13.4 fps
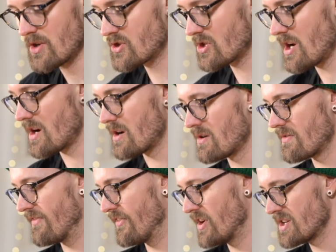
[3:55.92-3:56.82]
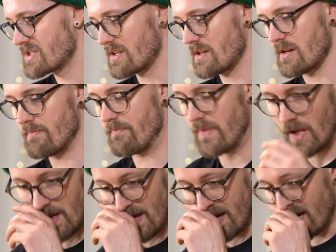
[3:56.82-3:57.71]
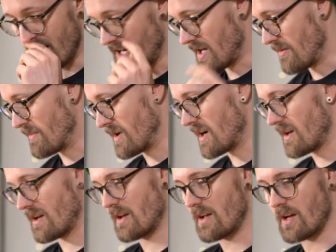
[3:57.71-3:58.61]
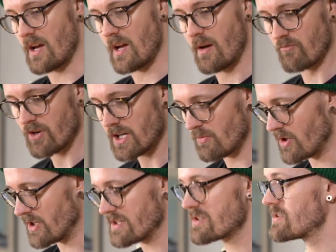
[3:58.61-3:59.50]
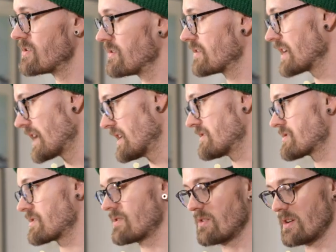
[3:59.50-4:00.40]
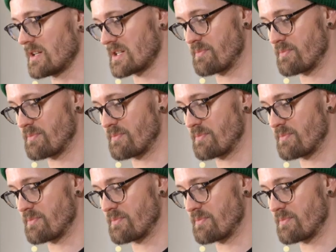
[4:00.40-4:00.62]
So first up, I'm really wanting to get into an